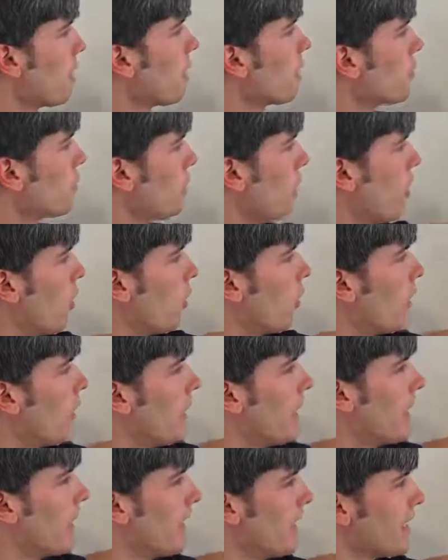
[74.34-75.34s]
So
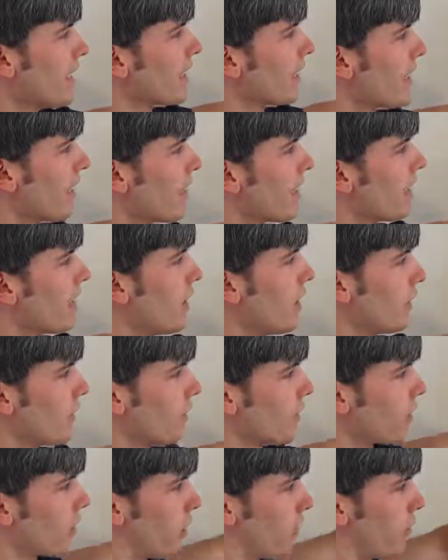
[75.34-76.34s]
in a given gear,
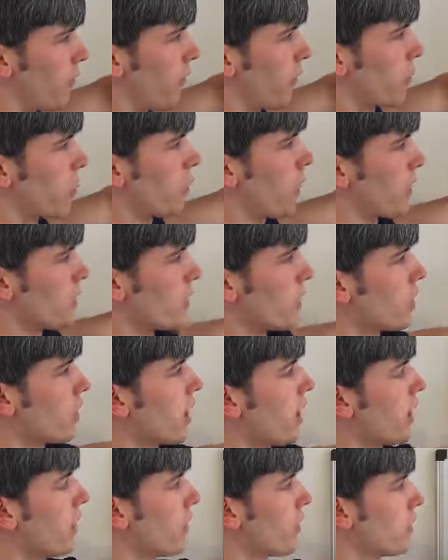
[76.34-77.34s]
this is our first question to
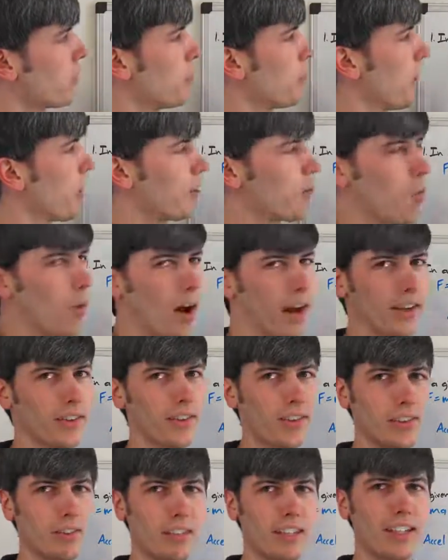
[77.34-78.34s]
kind of explain why
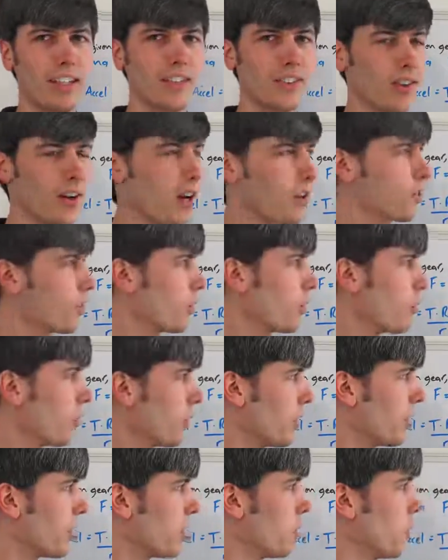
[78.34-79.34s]
CVTs are actually
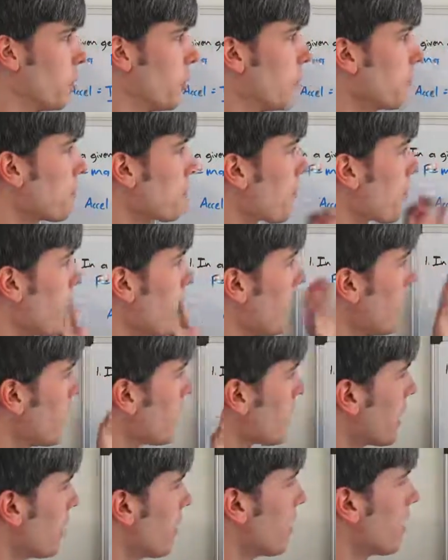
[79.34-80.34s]
really cool. In
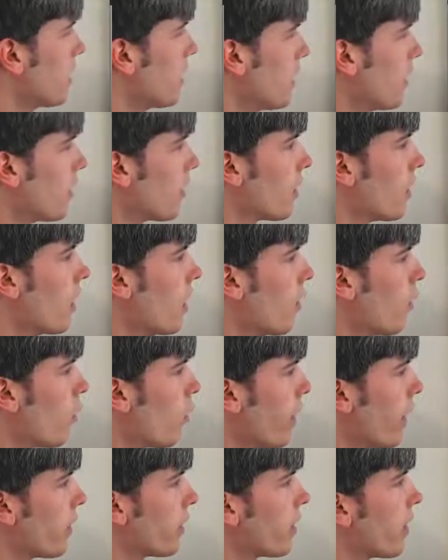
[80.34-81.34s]
a given gear,
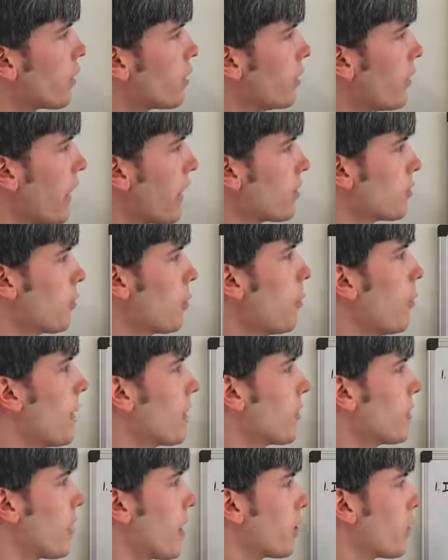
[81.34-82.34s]
where does maximum
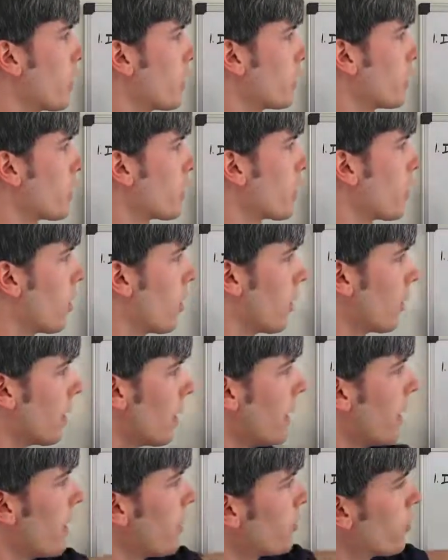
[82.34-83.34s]
acceleration occur?
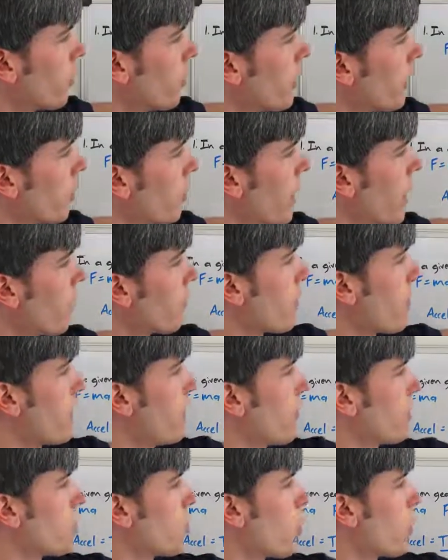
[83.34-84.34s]
And so here we have kind
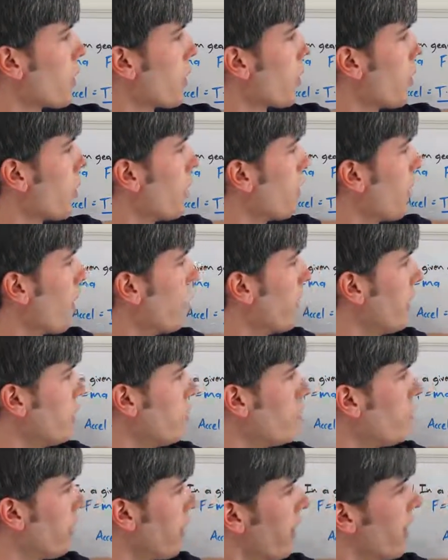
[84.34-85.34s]
of a torque curve of a
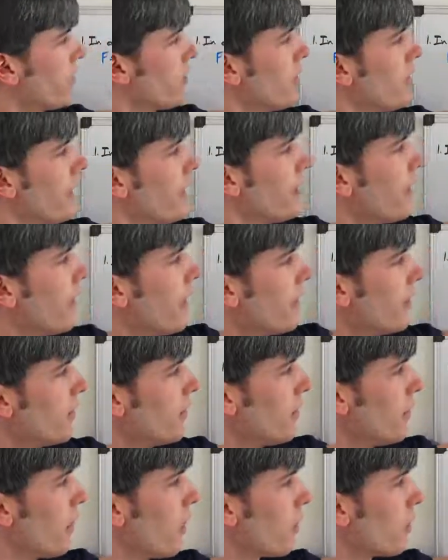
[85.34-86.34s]
2008
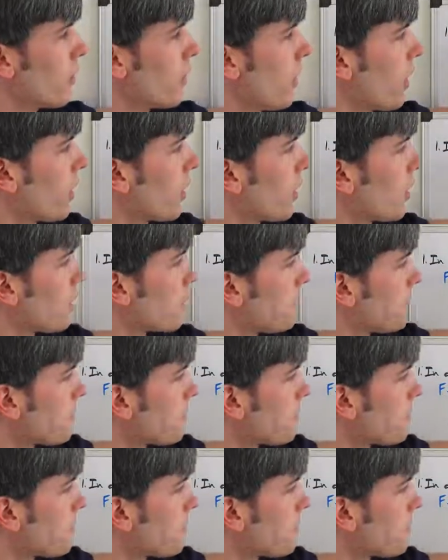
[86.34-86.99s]
Z06.